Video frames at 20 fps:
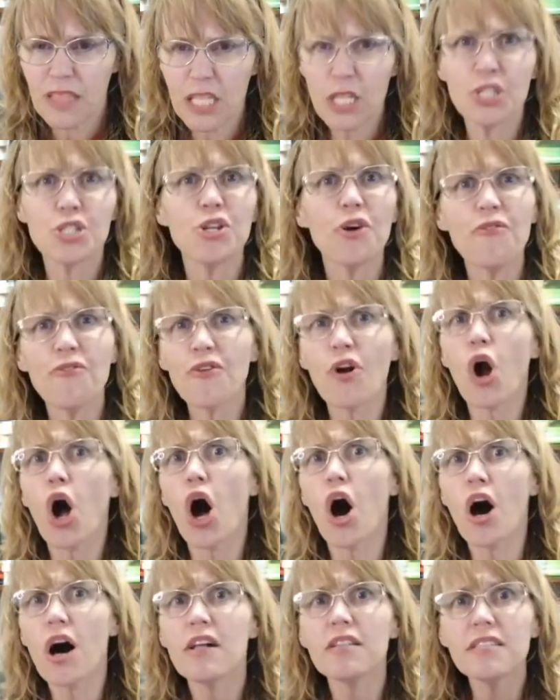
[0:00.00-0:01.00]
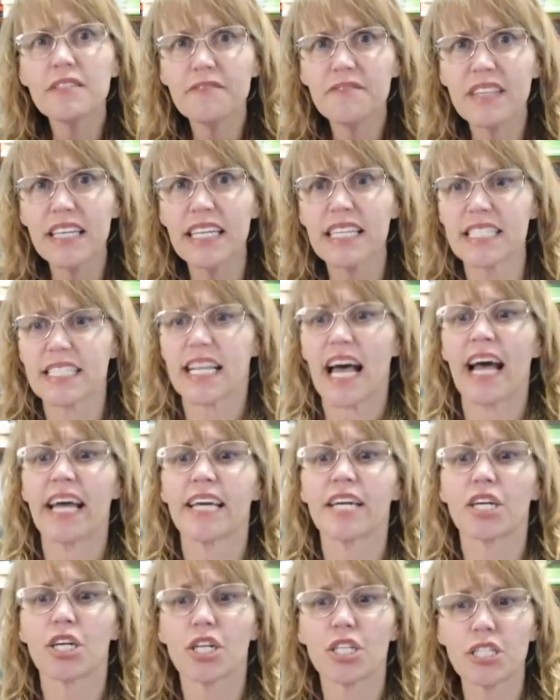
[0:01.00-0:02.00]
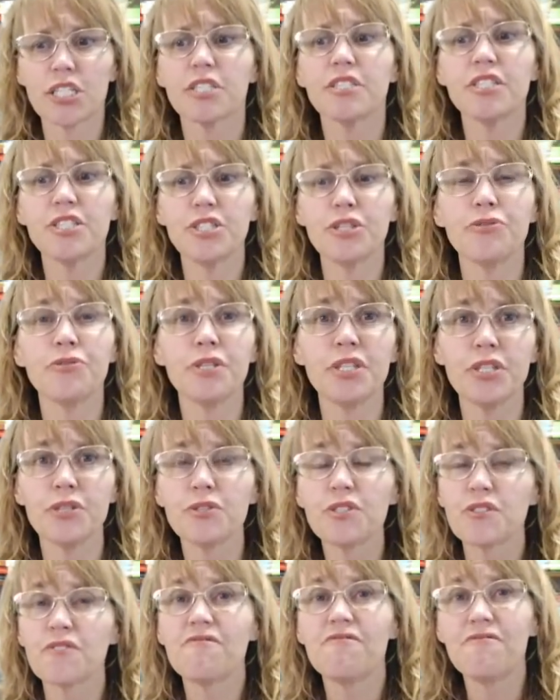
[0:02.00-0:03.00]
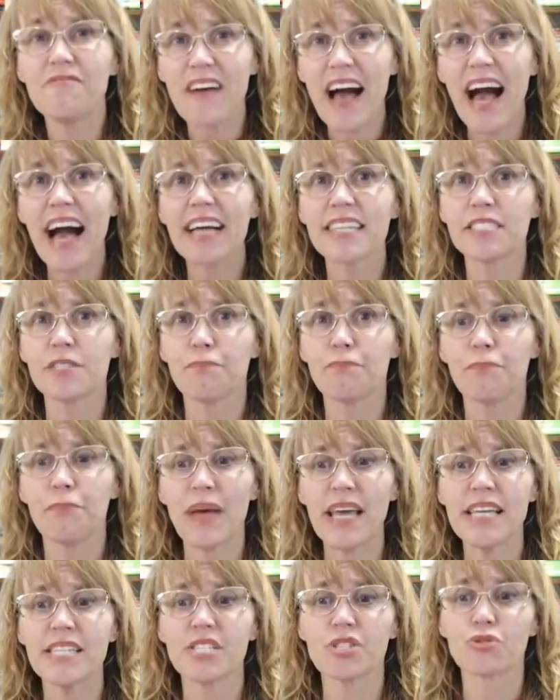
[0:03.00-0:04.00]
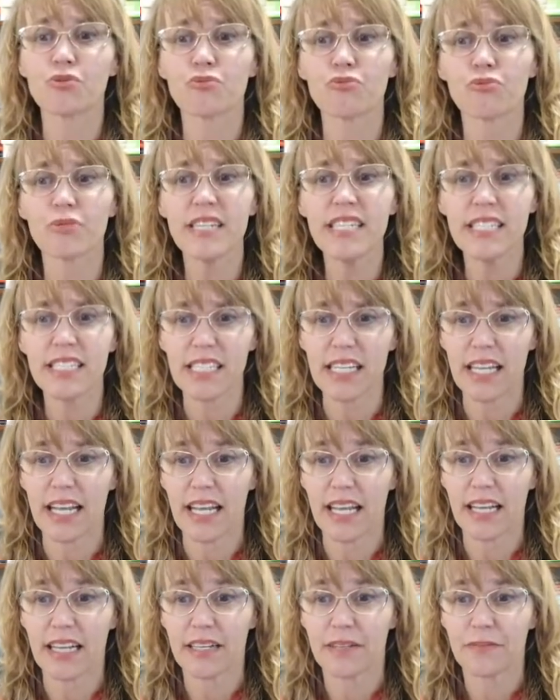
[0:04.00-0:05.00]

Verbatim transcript: So for all of these, I encourage you to use fact-based reasoning.